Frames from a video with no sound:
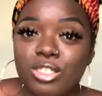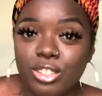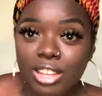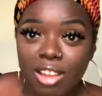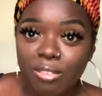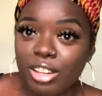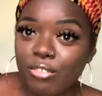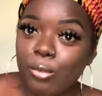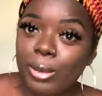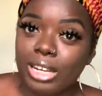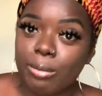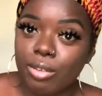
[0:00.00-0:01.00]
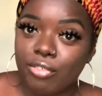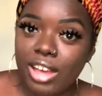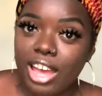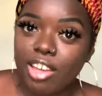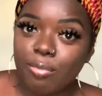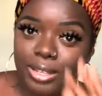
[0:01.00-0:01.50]
y'all ready for wig number
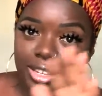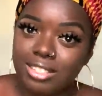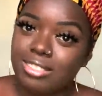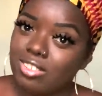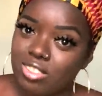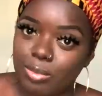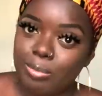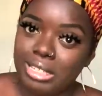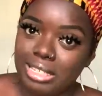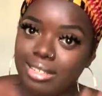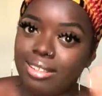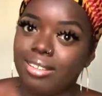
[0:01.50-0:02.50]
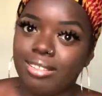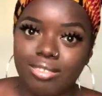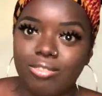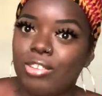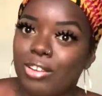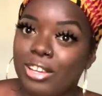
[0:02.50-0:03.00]
five? Because this should be
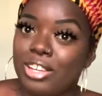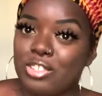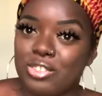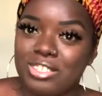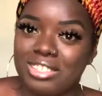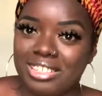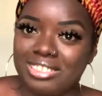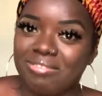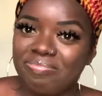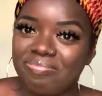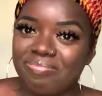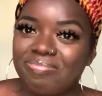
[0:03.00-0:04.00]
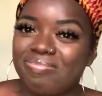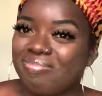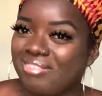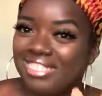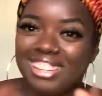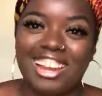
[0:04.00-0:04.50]
very interesting.
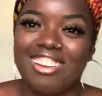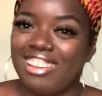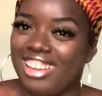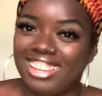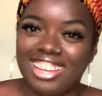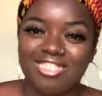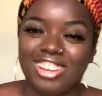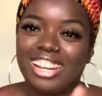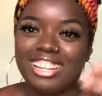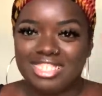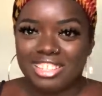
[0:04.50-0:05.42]
All right, y'all ready? Let's